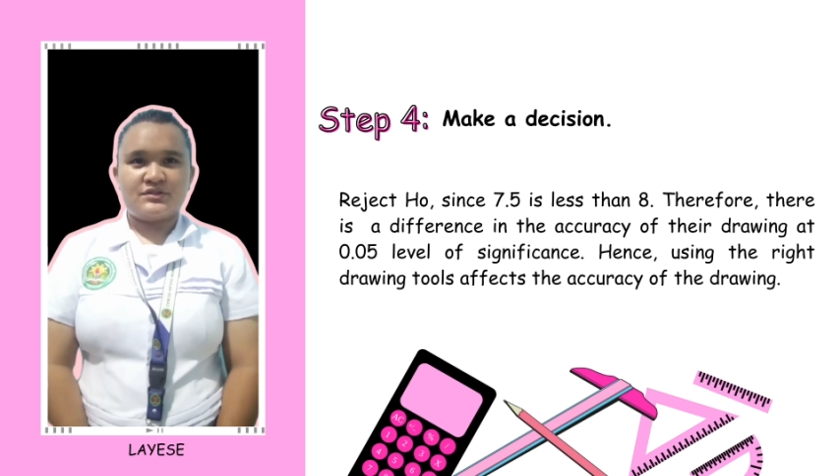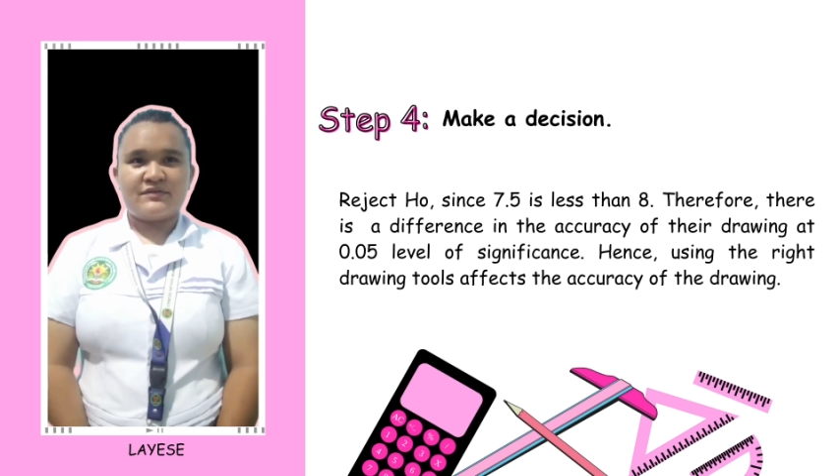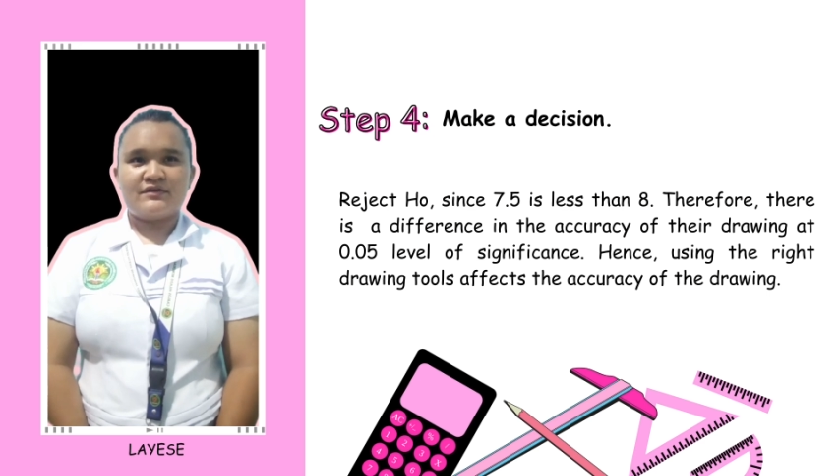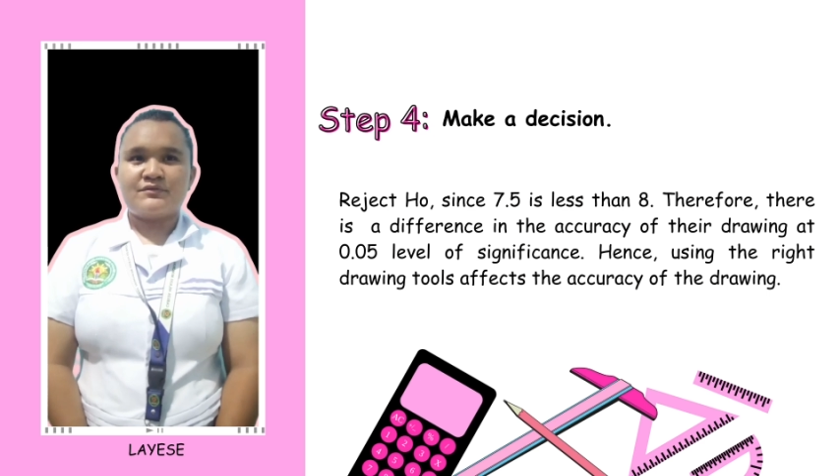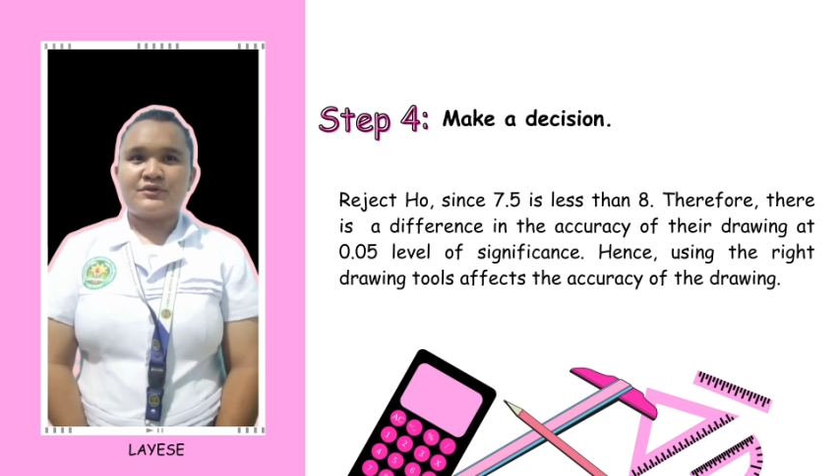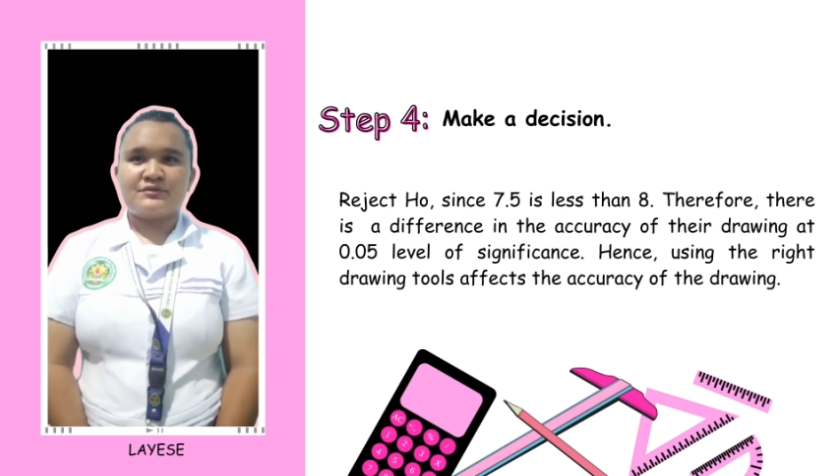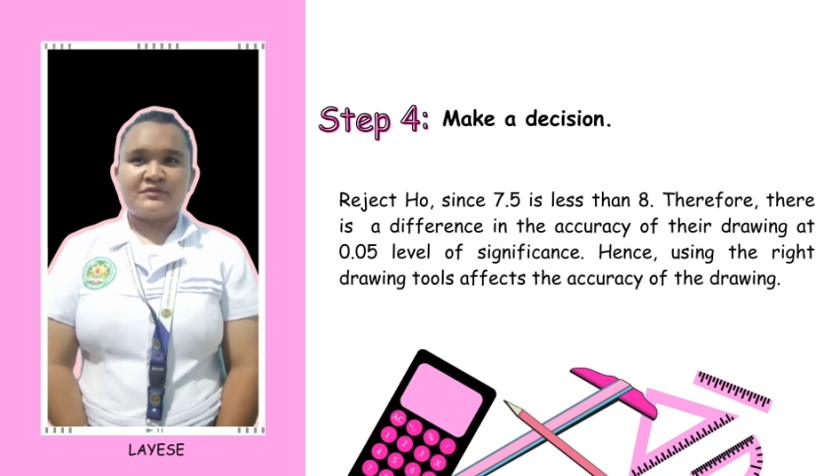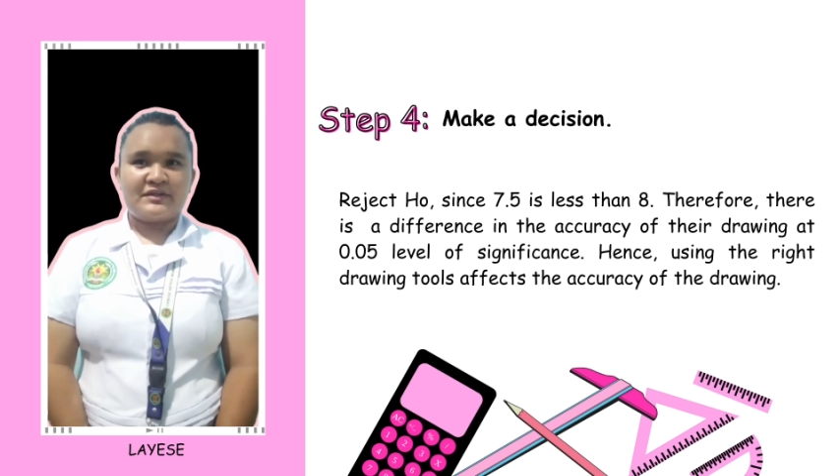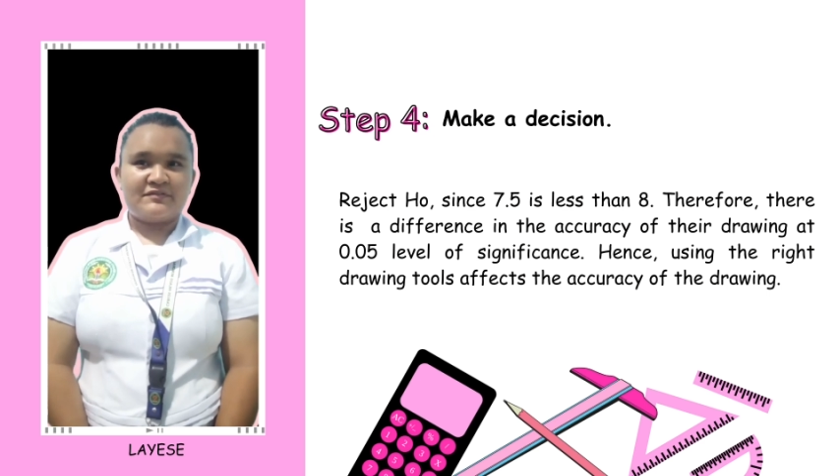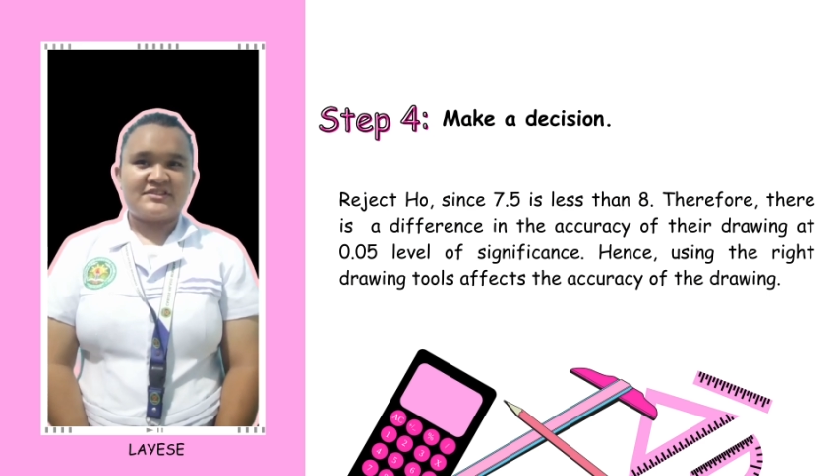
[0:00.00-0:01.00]

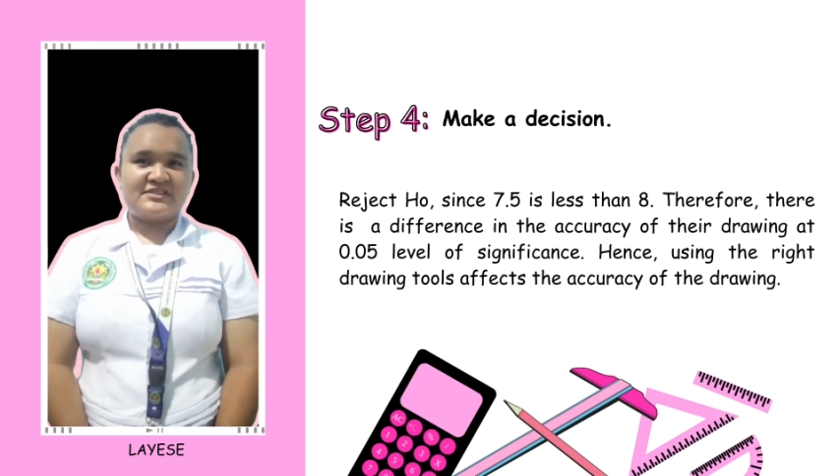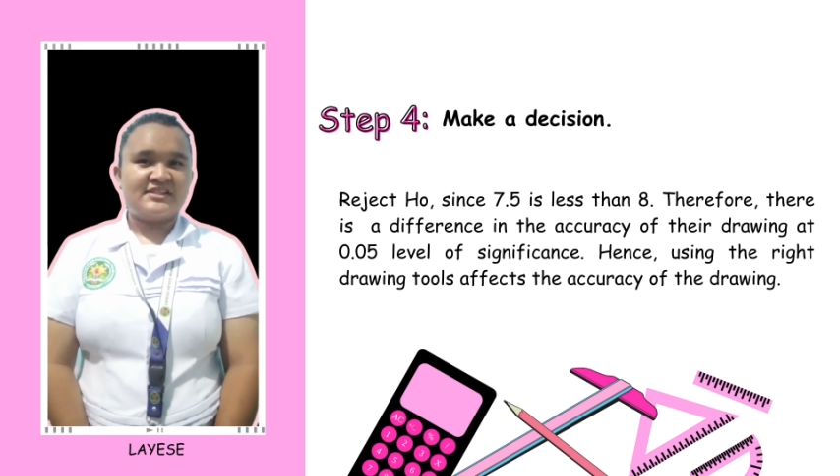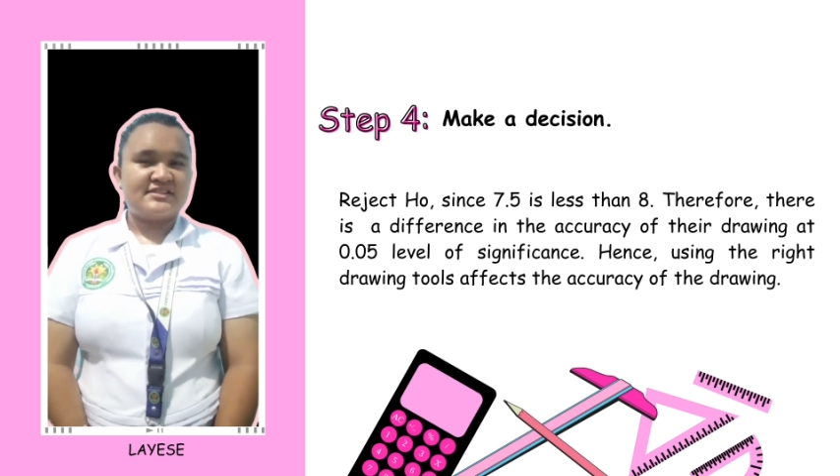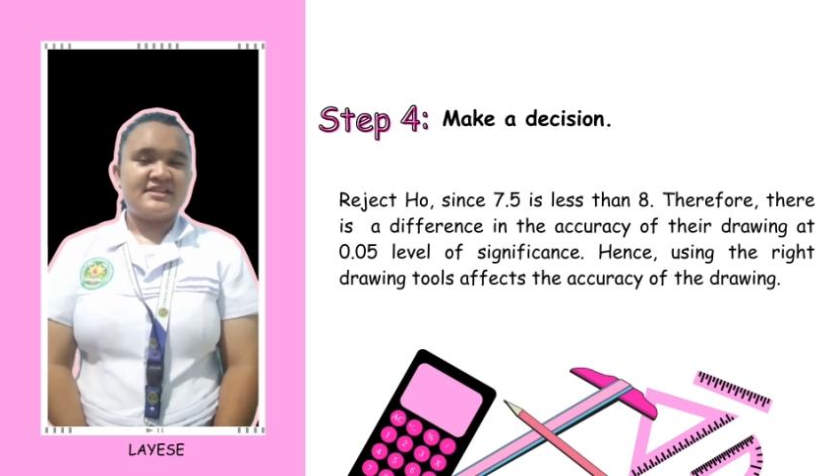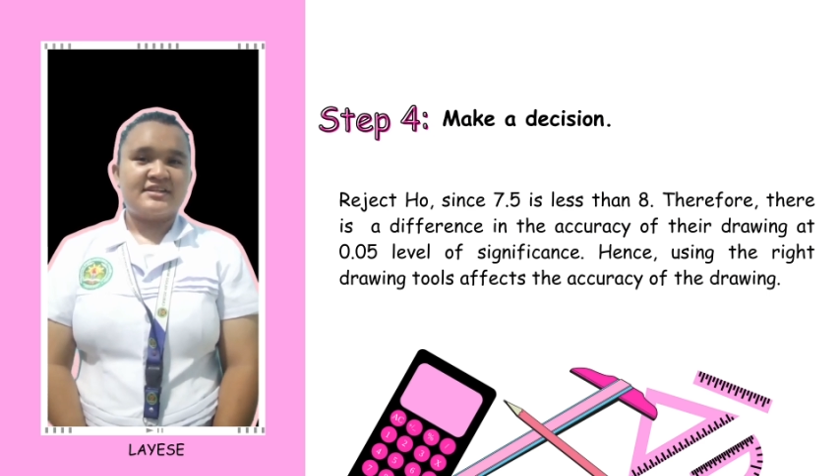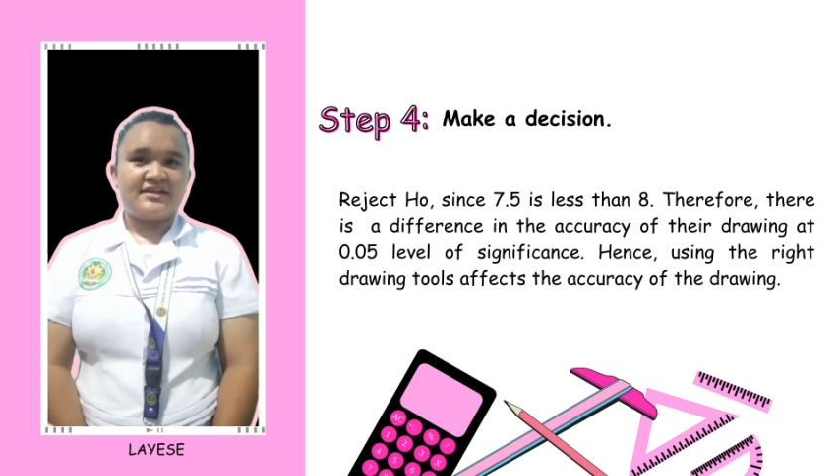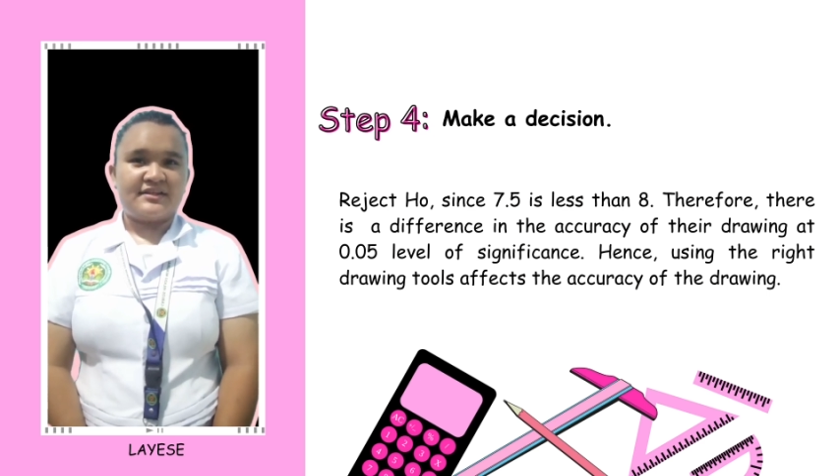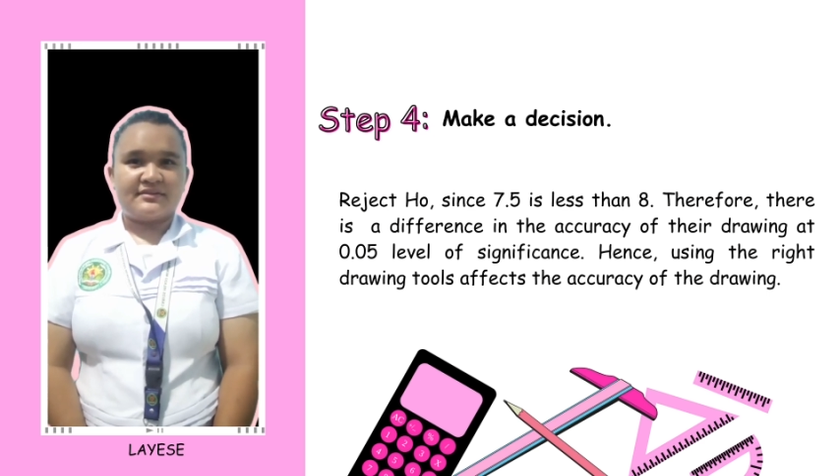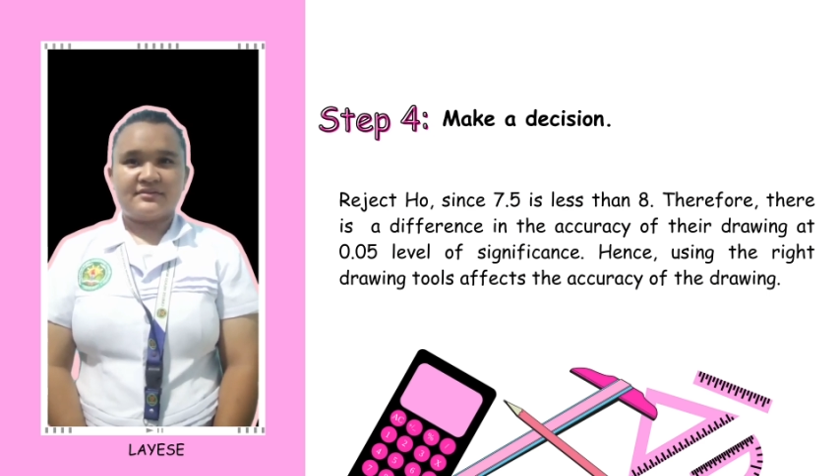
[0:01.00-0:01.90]
7.5 is less than 8.